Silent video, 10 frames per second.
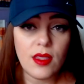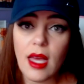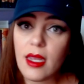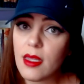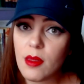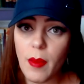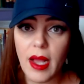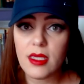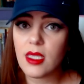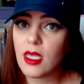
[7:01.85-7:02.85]
that in the
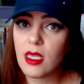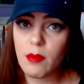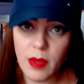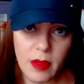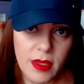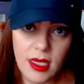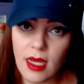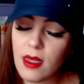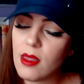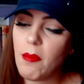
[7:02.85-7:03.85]
past, he babysat
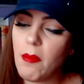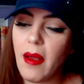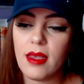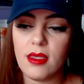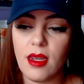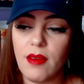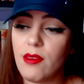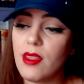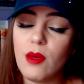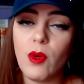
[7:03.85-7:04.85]
in the past, and
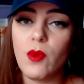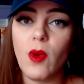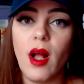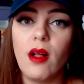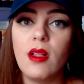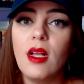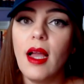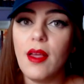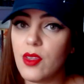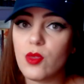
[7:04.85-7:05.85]
everything went well,
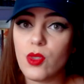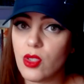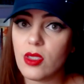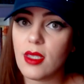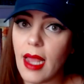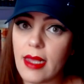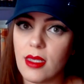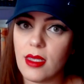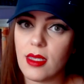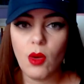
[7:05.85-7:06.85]
and this was just an
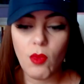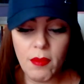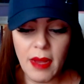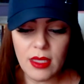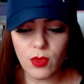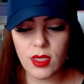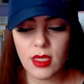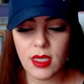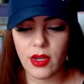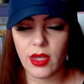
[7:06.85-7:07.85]
accident. When Matt was
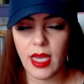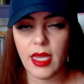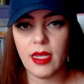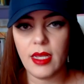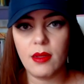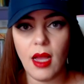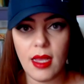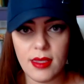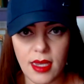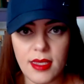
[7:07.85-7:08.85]
interrogated,
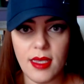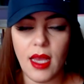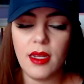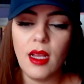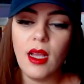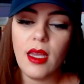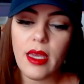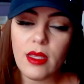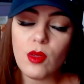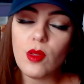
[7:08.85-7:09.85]
as I said,
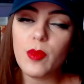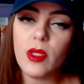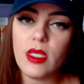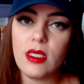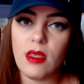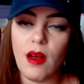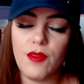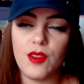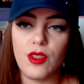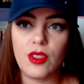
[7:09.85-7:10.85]
he told police
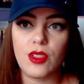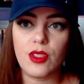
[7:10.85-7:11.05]
officers